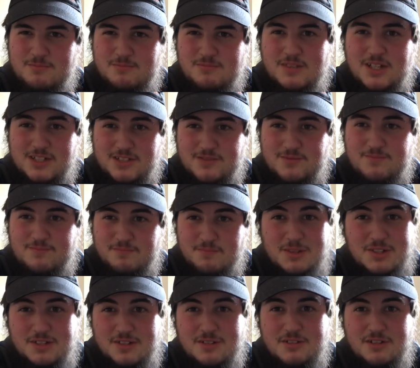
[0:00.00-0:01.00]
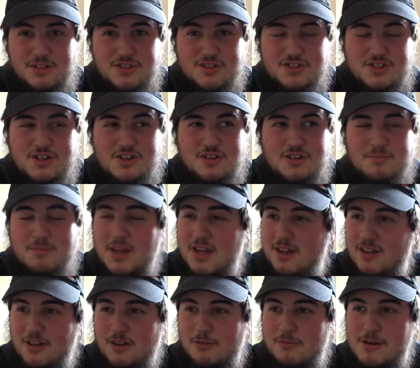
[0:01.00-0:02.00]
That's concerning me a
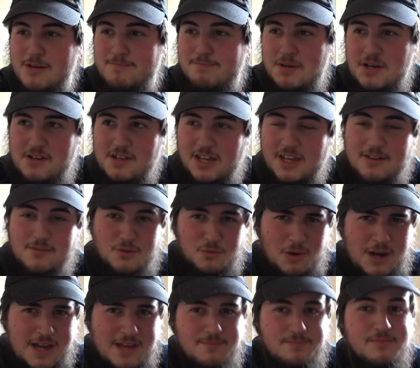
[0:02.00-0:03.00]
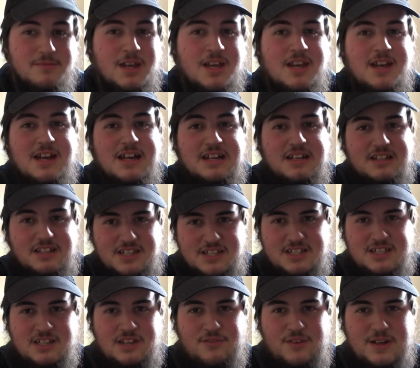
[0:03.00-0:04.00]
little bit. But either way, this
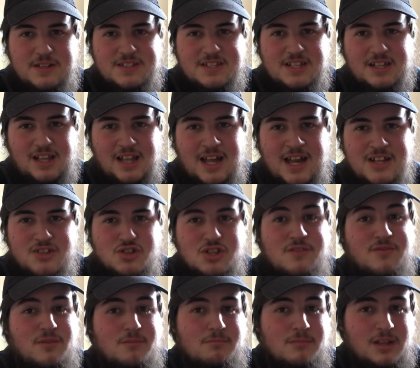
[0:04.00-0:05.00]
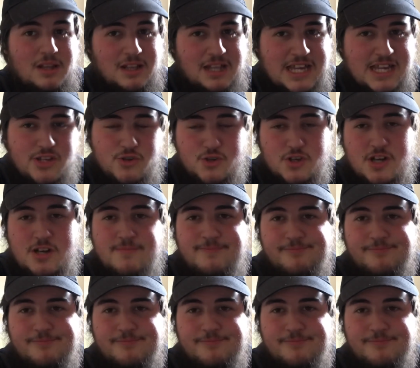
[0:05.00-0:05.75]
is Fanta Lychee from Malaysia.